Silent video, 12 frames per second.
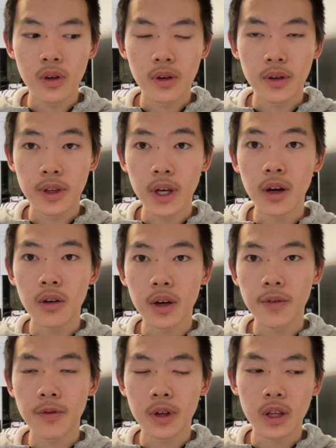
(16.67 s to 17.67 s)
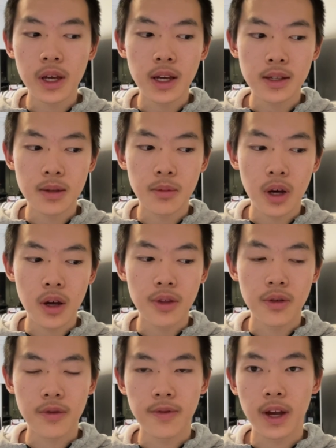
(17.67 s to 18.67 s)
Now, if we look at some
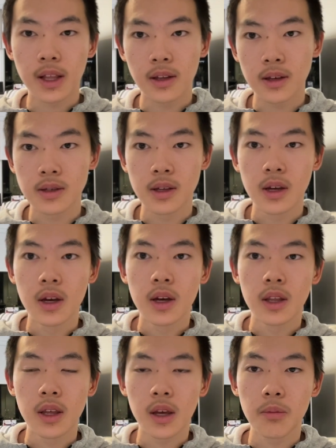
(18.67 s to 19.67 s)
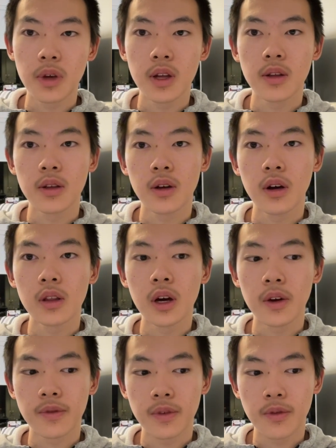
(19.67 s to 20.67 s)
other valleys, they can be in a lot
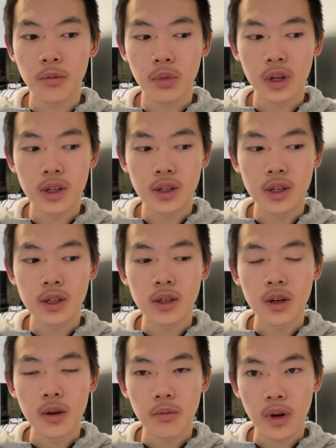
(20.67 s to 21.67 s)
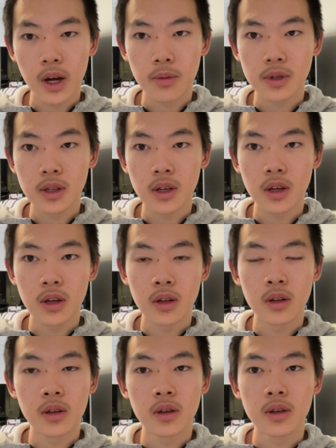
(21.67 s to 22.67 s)
of different places, perhaps
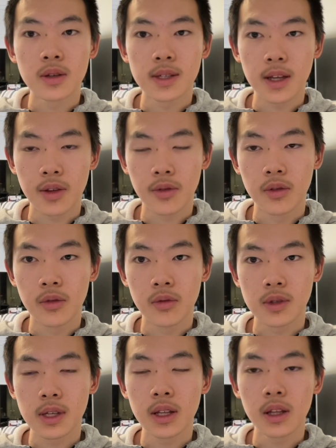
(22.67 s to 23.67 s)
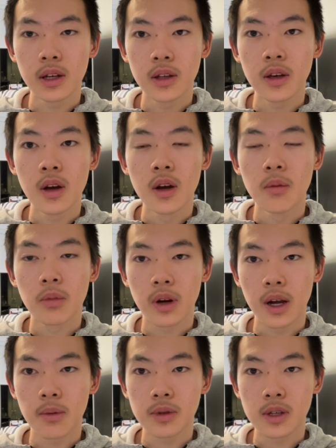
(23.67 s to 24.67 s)
in southern New Zealand,
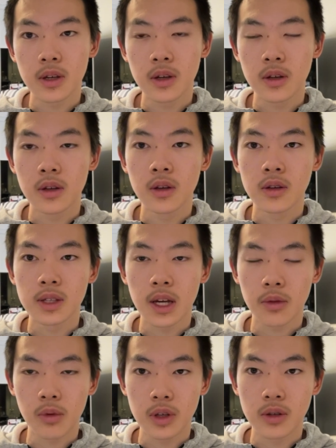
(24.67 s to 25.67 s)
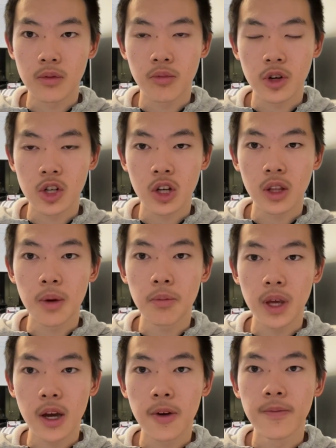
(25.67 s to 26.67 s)
perhaps in southwestern British
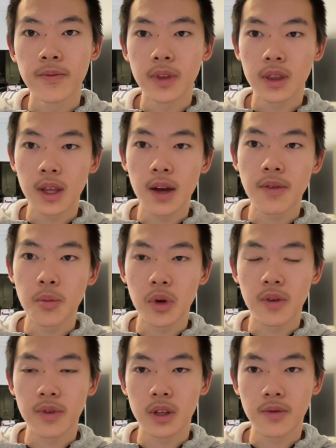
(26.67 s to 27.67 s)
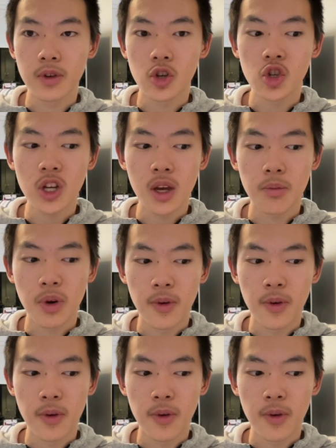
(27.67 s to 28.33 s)
Columbia. They have a bit of a different shape.